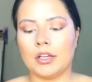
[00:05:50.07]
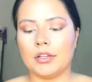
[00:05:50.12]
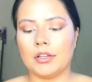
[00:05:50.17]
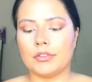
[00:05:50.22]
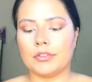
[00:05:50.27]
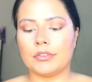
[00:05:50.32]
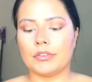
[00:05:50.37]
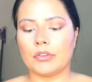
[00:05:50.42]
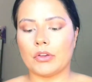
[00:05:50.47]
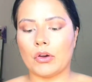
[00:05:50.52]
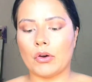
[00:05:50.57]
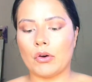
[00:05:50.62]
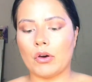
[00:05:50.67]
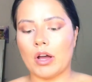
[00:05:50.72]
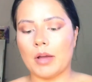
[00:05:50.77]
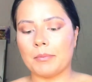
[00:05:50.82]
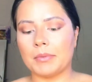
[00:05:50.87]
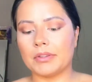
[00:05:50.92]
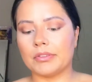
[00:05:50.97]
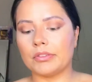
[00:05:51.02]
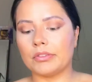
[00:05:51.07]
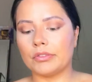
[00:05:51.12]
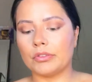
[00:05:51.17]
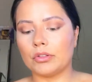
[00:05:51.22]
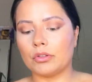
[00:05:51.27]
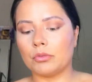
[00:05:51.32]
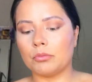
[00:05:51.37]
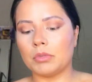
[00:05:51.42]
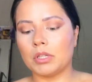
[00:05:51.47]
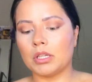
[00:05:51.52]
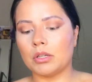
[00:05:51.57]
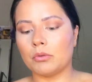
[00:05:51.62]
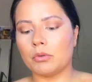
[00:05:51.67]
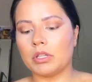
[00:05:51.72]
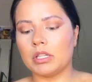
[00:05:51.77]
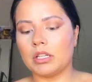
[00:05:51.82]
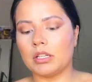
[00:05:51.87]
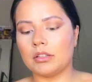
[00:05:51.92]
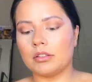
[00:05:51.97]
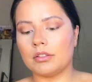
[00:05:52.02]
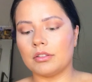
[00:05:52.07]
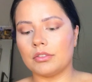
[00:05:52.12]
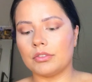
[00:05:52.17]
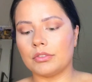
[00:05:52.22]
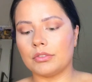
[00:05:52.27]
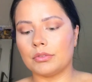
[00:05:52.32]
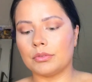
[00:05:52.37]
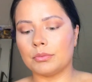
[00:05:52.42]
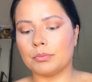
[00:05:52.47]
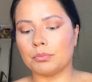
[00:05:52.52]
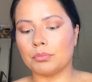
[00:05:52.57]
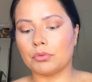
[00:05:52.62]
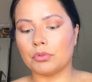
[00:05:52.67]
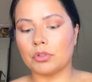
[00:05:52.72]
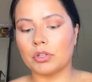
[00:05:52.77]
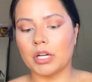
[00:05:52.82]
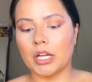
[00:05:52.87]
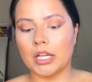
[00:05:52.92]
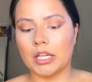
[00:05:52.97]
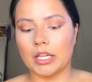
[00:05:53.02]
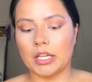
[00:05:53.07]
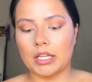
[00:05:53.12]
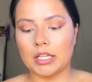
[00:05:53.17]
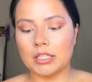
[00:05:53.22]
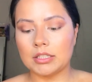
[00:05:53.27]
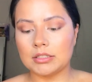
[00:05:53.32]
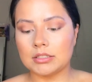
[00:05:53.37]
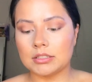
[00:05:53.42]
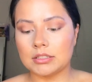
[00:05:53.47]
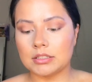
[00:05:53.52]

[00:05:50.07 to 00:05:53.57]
So I'm assuming we need to spray it.